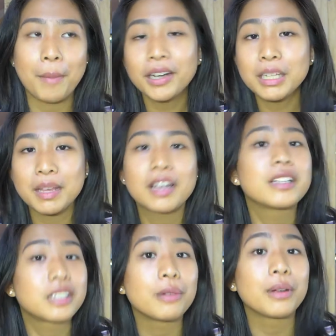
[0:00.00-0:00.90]
Partly
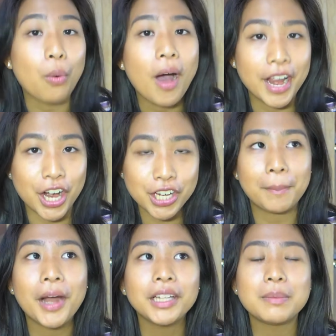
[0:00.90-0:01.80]
because they're required,
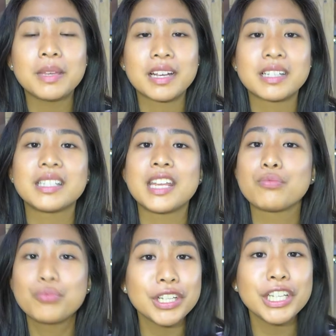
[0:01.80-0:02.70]
partly because they
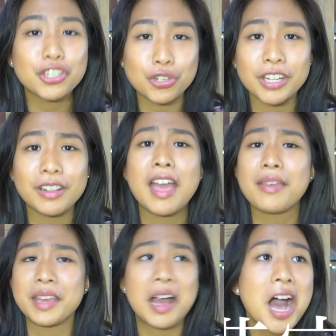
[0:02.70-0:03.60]
really drill
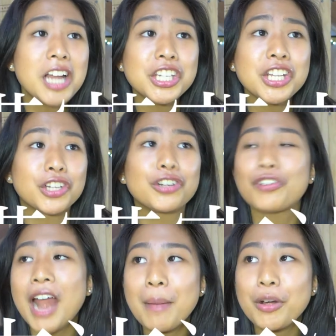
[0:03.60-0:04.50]
the kanji, the
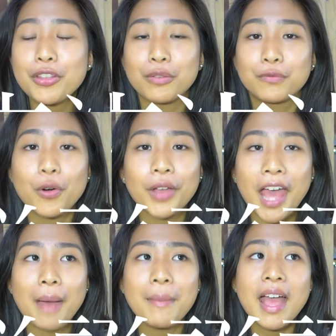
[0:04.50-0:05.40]
grammar, the
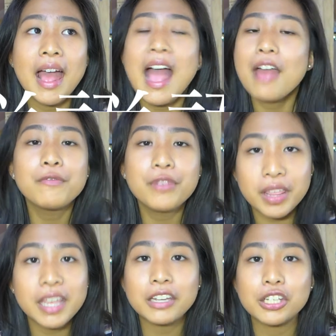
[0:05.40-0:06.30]
vocab,
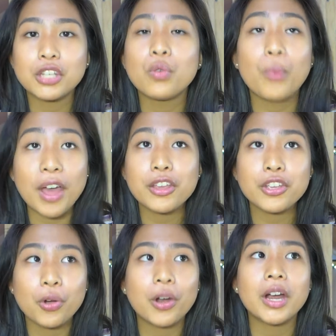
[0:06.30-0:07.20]
everything into you, whether
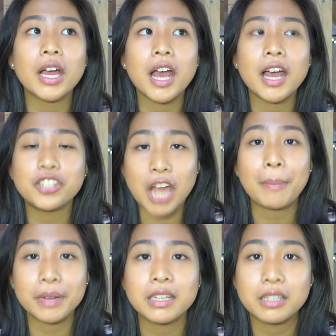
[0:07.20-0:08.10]
you're a
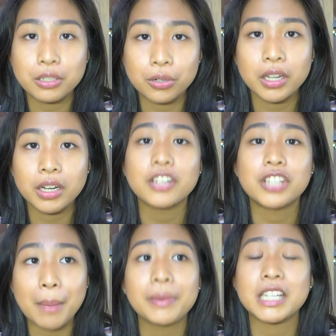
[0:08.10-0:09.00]
Japanese student, a
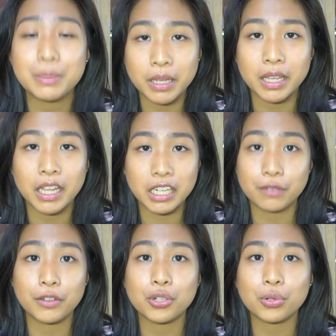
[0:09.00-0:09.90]
Japanese-speaking
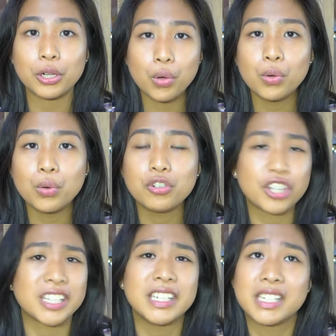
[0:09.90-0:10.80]
individual who
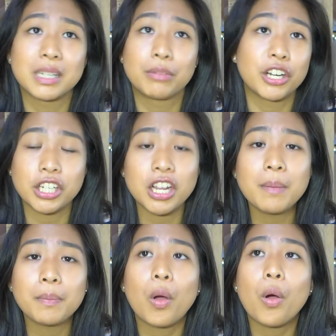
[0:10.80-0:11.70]
just needs some brushing
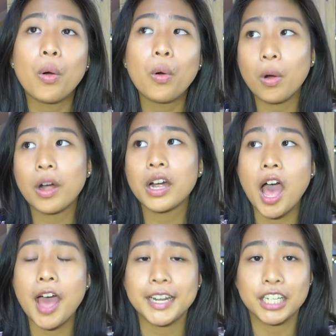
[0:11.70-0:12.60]
up, or
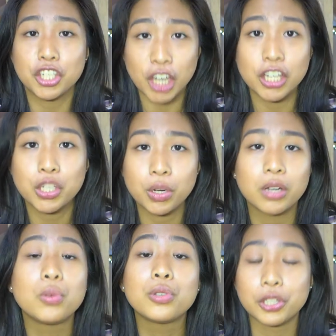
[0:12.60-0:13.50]
an exchange student
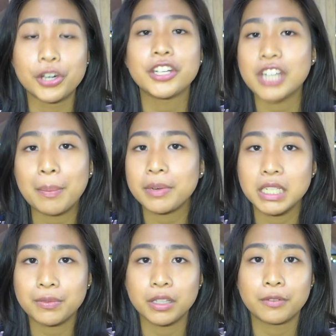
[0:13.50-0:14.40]
who's learning
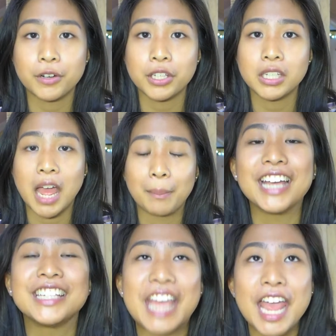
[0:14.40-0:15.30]
Japanese for the first time.
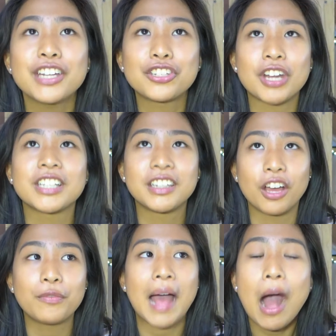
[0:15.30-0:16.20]
I can't stress
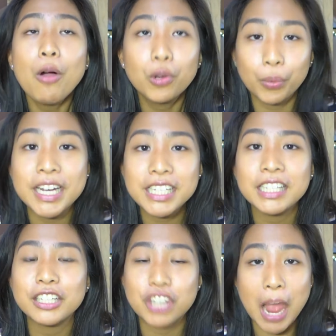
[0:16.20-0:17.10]
enough how crazy
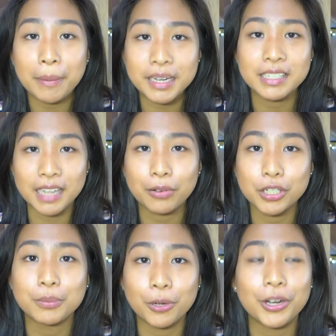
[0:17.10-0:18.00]
the Japanese
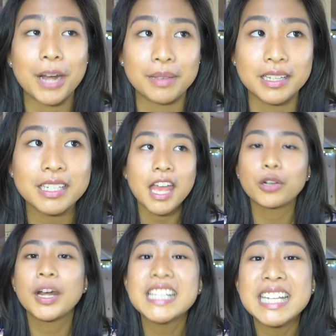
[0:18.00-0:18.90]
language program is.
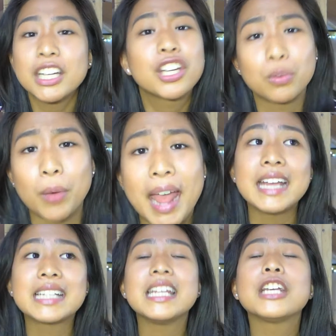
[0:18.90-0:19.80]
Crazy in a good way.
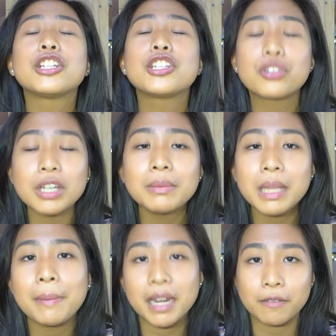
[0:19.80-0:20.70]
It's
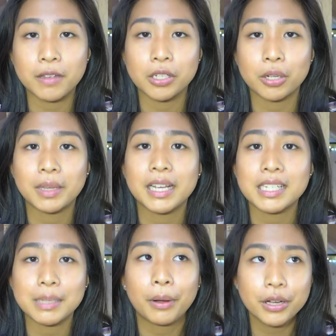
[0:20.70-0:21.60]
extremely beneficial
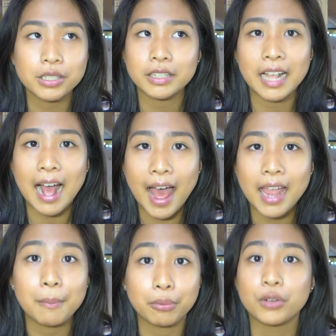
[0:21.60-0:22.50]
because personally
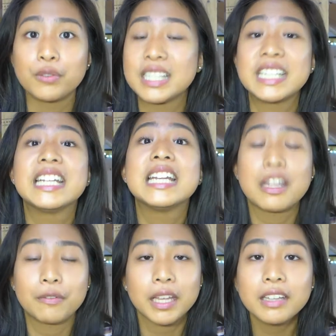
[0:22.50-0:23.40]
I improved
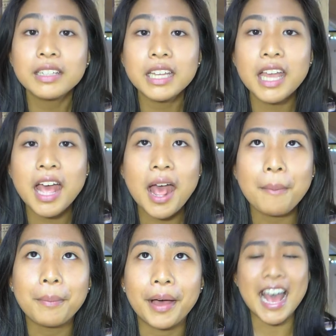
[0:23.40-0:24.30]
significantly,
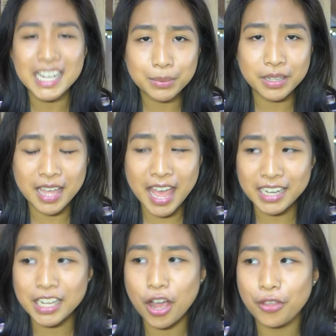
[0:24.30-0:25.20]
but as with
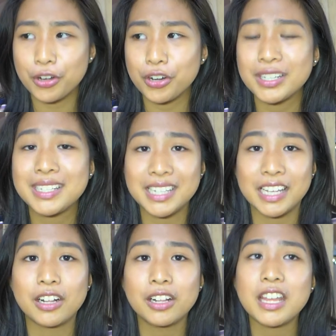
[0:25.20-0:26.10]
any other
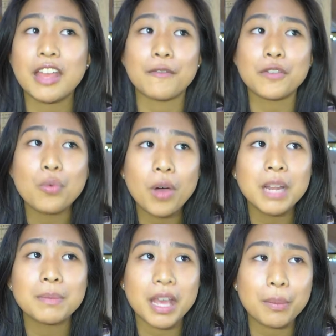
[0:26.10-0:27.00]
skill, if you want
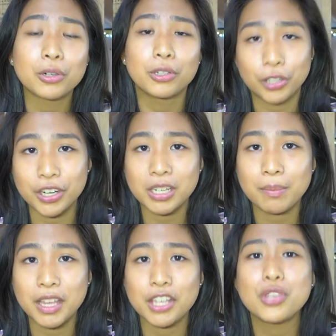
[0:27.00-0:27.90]
to be able to learn
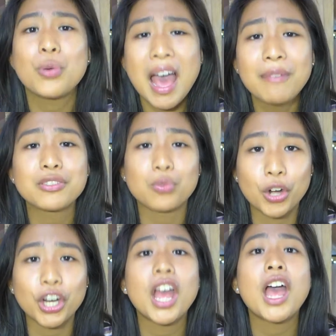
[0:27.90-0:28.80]
something, you have to
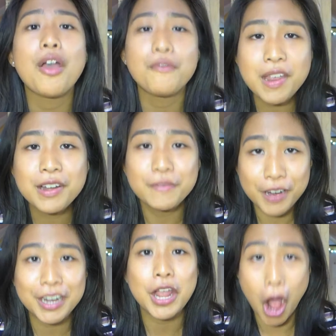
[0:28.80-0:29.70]
work very,
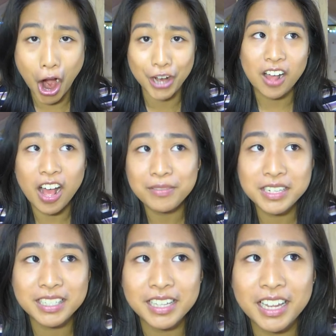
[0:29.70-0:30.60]
very hard.
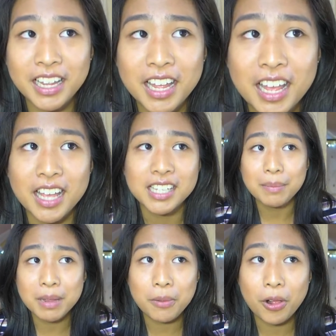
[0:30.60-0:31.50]
Obviously,
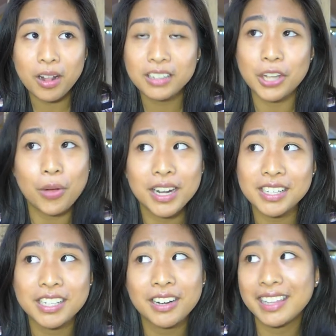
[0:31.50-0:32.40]
some people don't
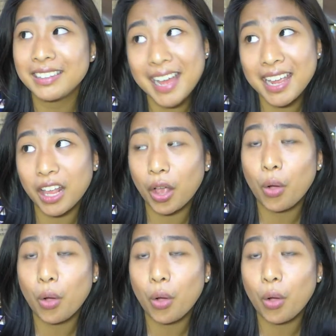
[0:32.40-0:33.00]
necessarily like